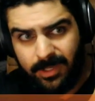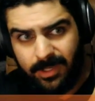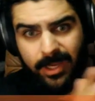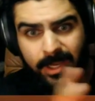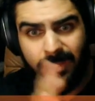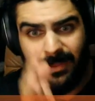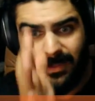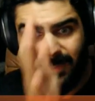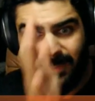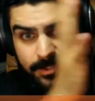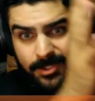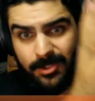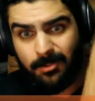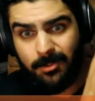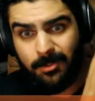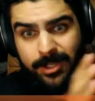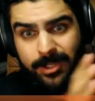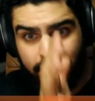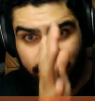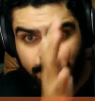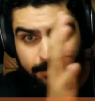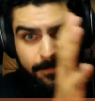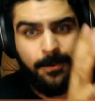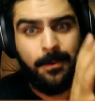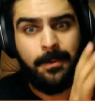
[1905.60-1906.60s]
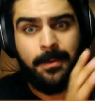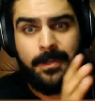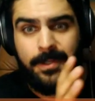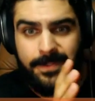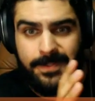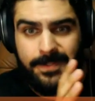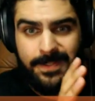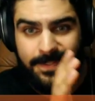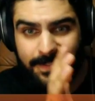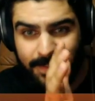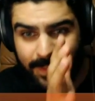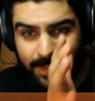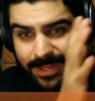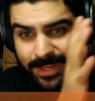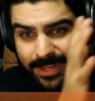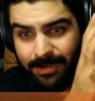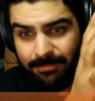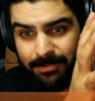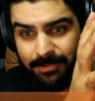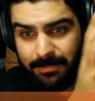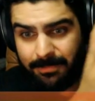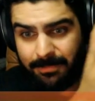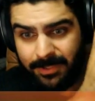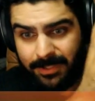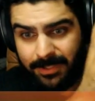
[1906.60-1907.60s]
And this is where you got to focus: is that
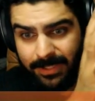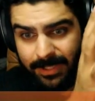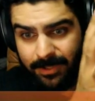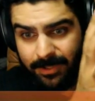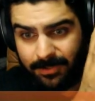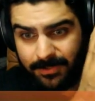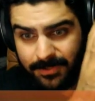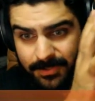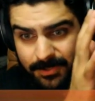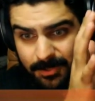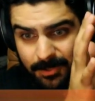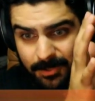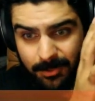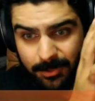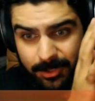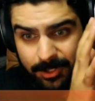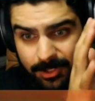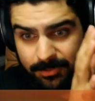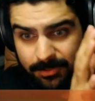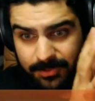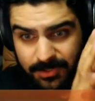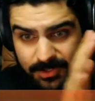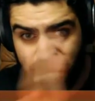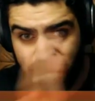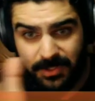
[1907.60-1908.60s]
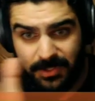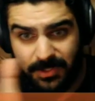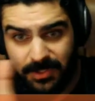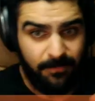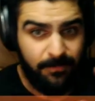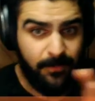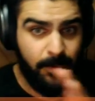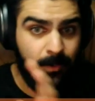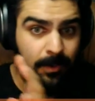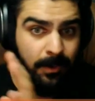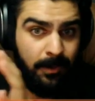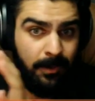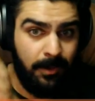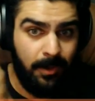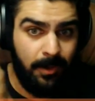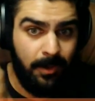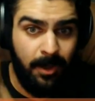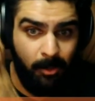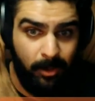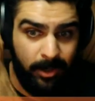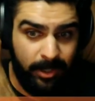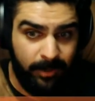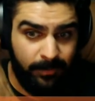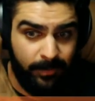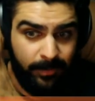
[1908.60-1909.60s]
everybody else who is just going to vote
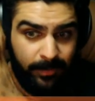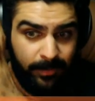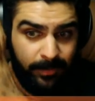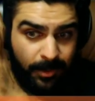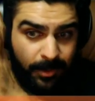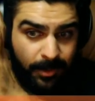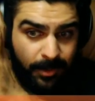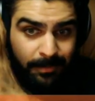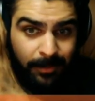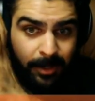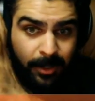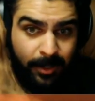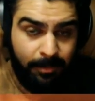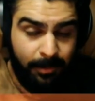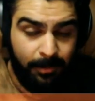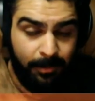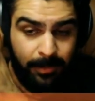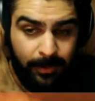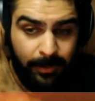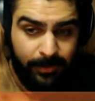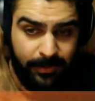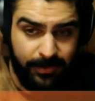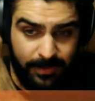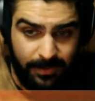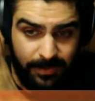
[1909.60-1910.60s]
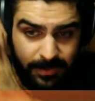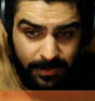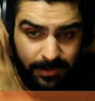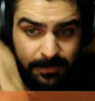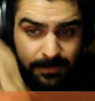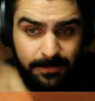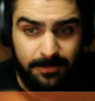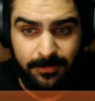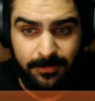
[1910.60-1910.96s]
along whatever this schmuck proposes.